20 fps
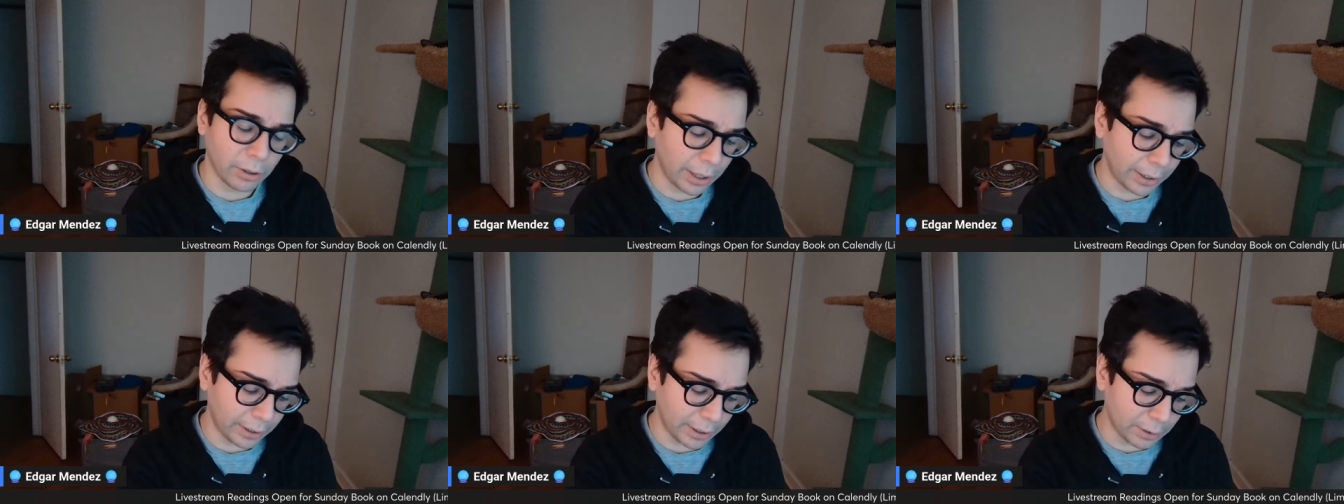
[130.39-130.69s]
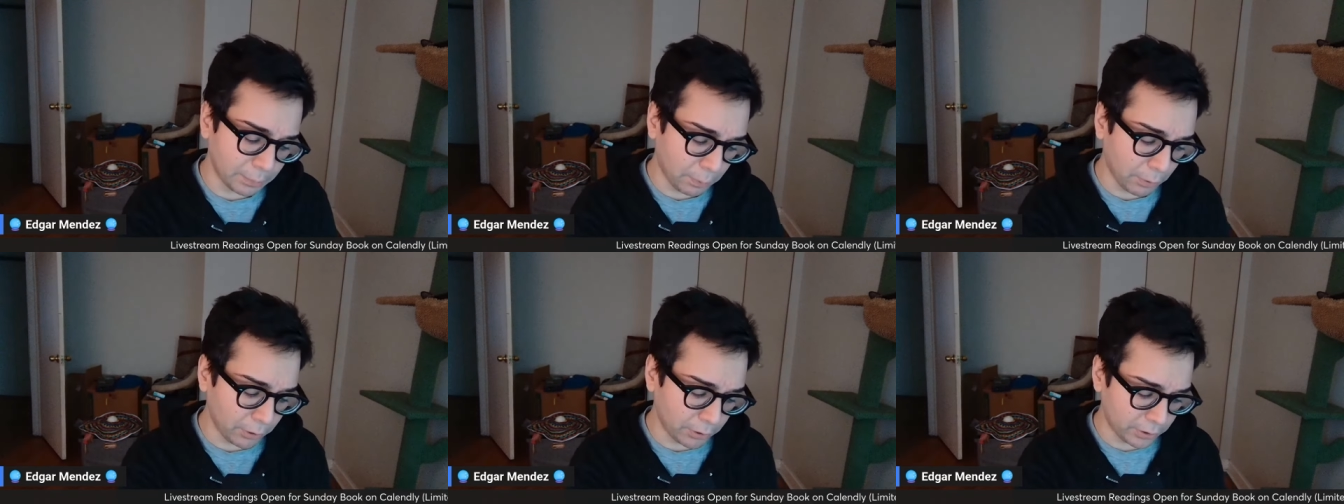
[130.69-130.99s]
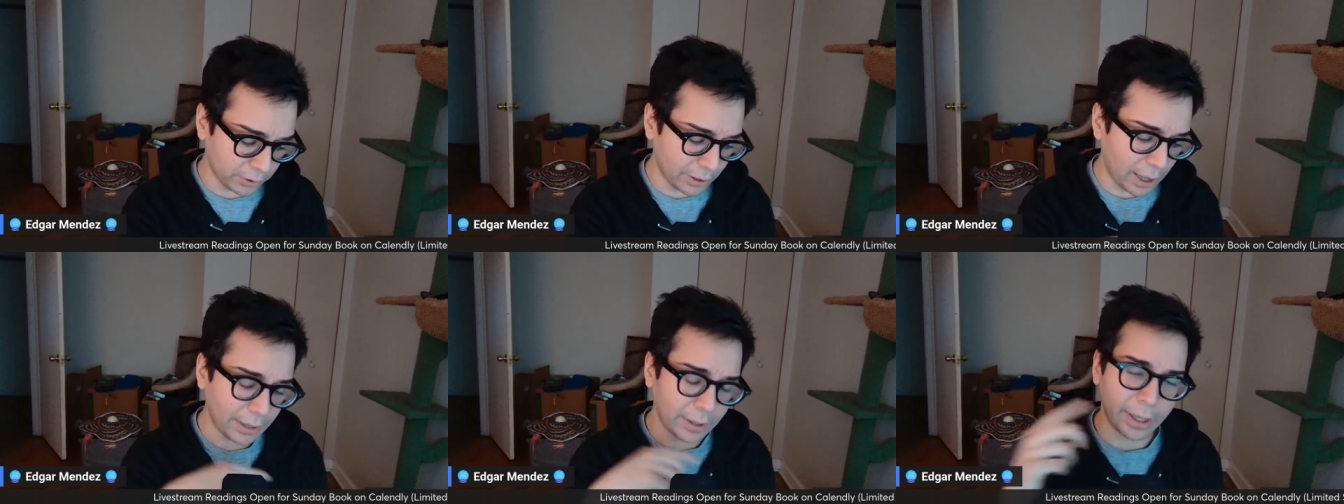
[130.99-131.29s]
Like this
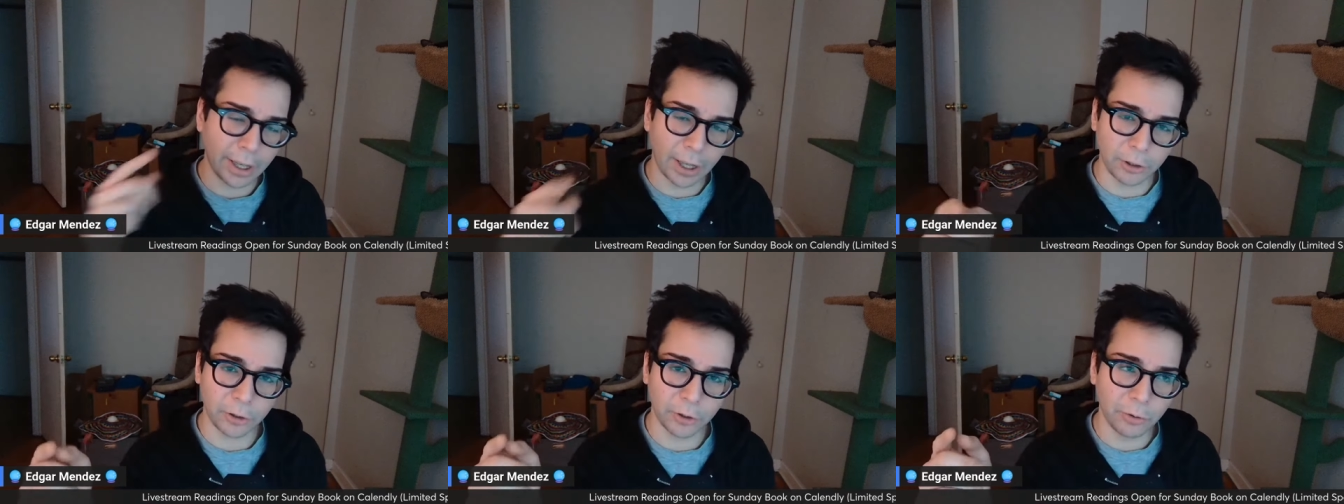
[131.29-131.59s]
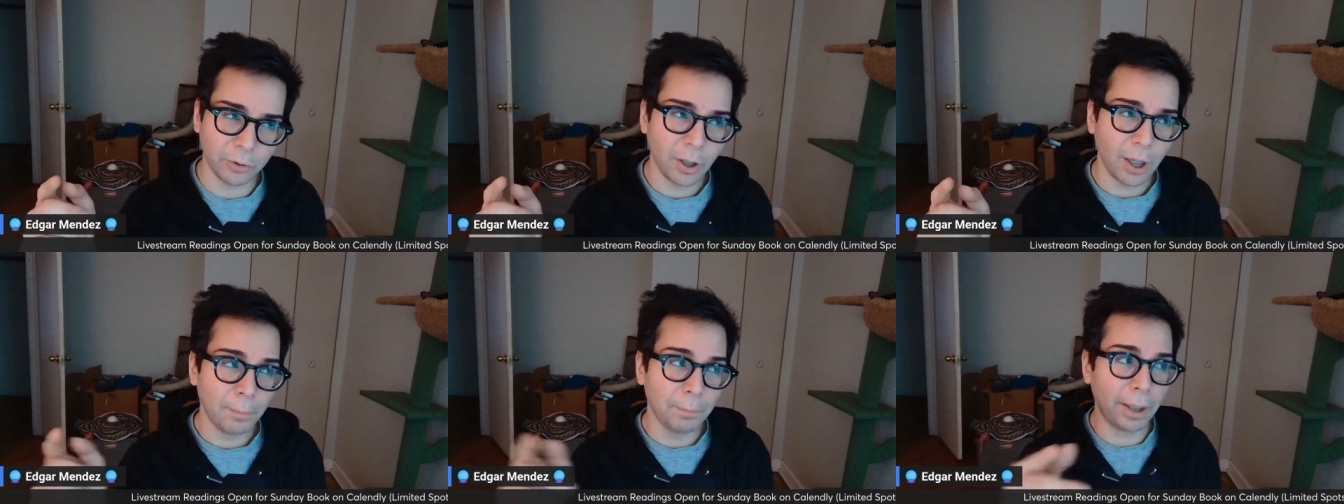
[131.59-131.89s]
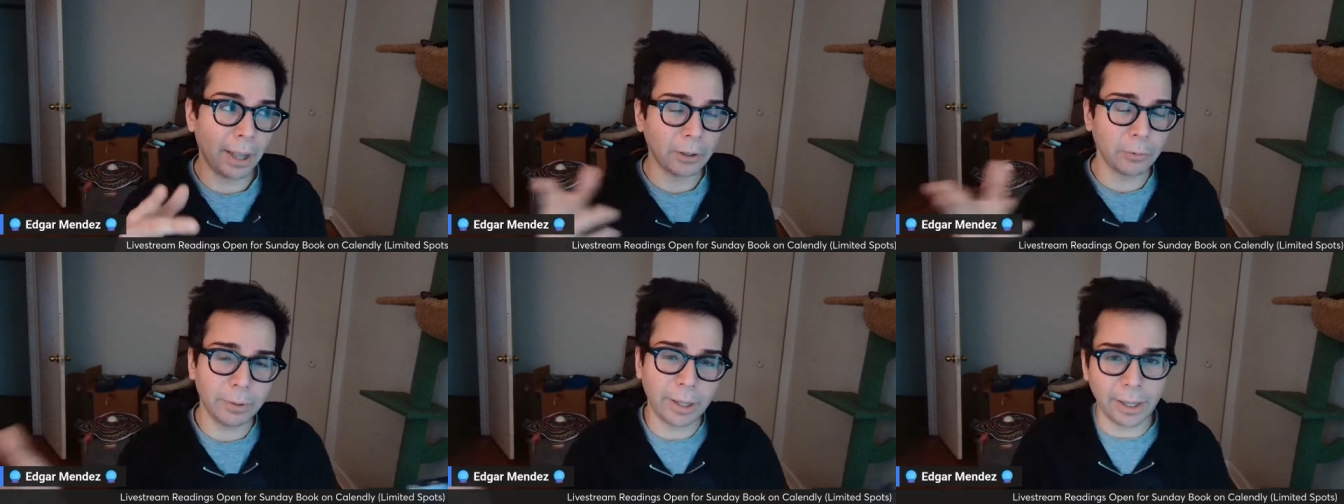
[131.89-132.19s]
person, not the issue, but
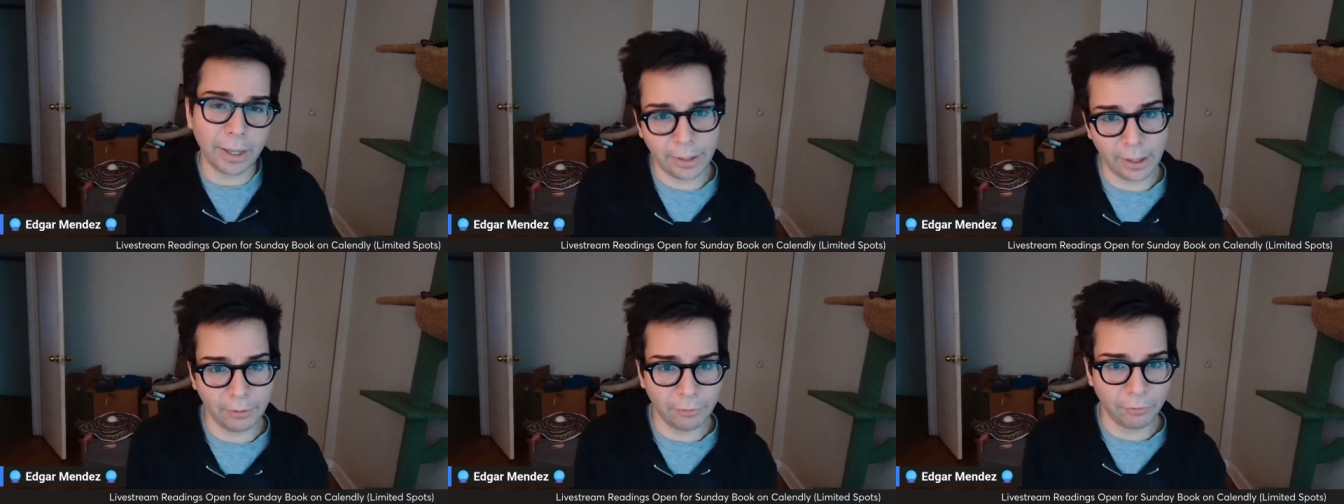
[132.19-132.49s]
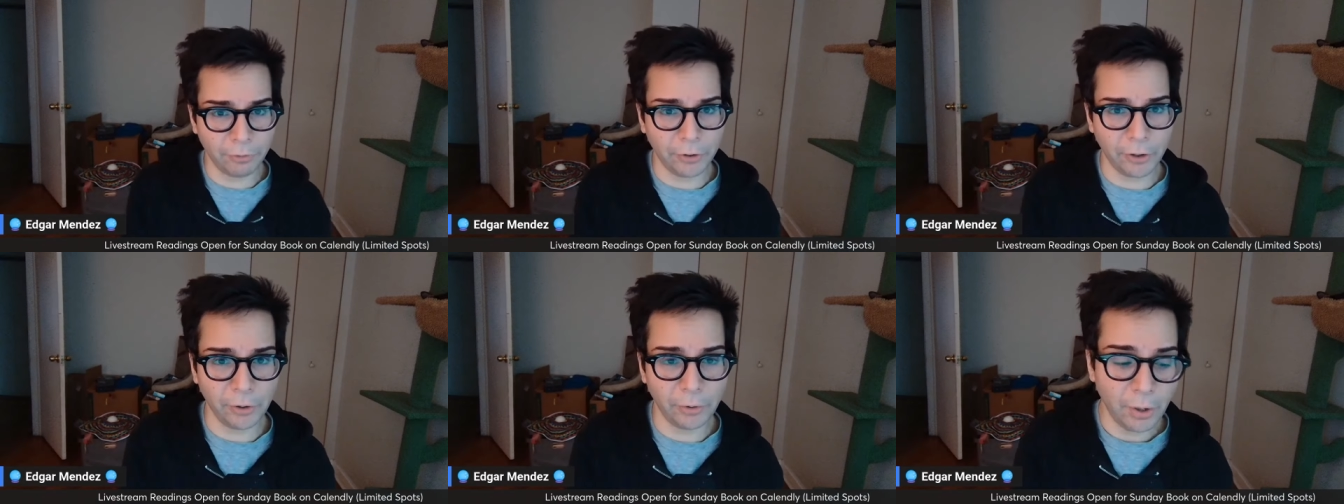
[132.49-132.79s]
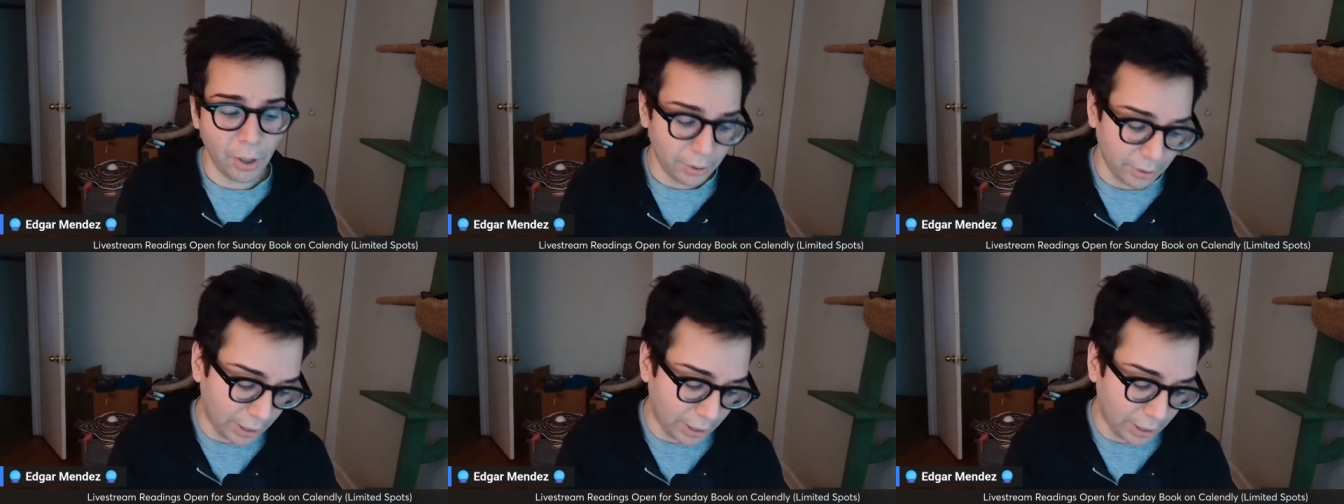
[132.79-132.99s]
that's what they did for you.